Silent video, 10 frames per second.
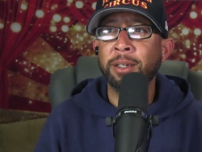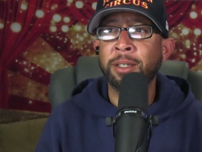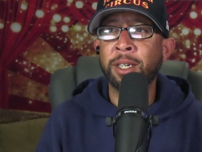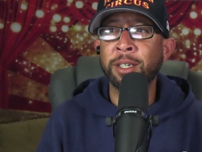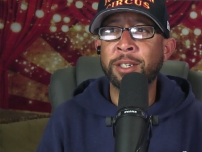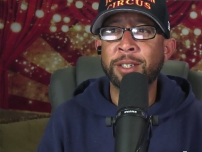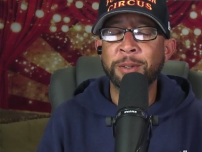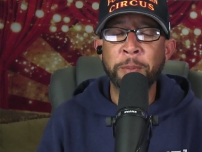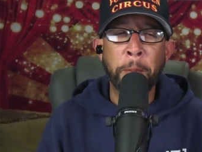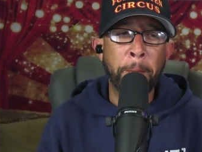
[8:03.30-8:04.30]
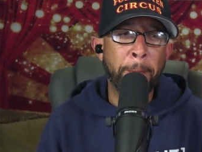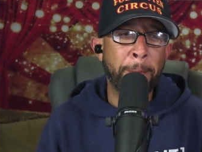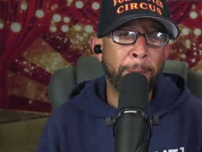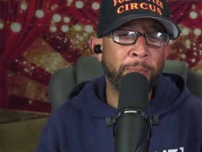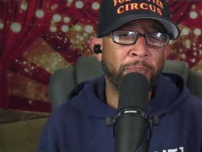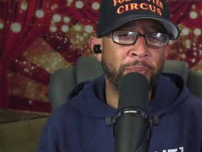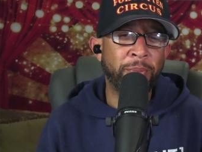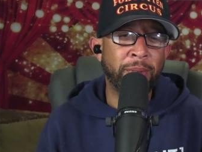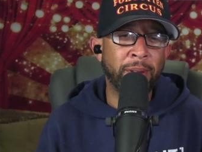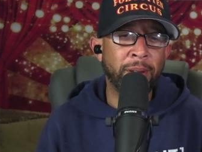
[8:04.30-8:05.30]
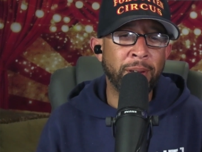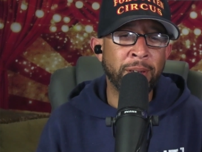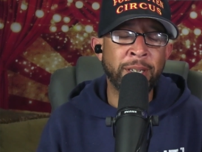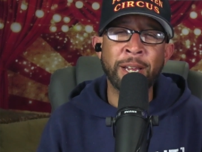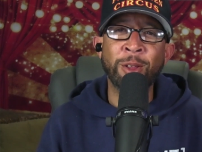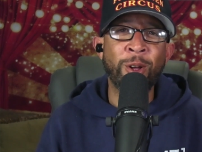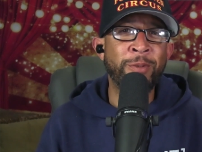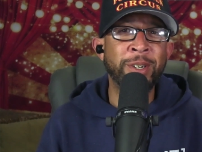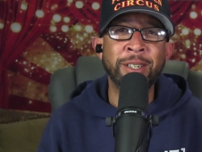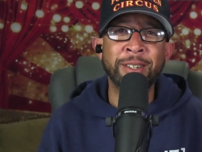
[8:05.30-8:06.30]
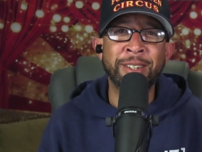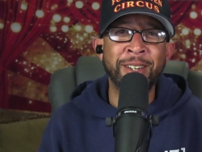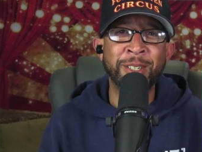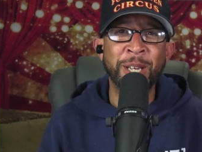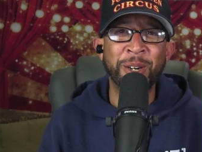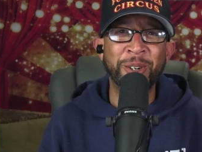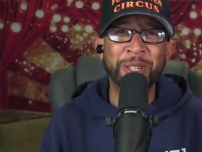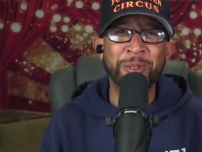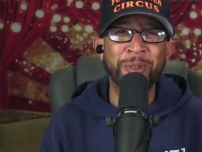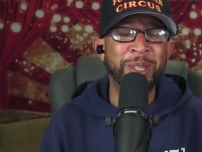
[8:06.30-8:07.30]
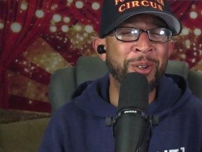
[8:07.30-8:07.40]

Just sail off into the sunset on this one.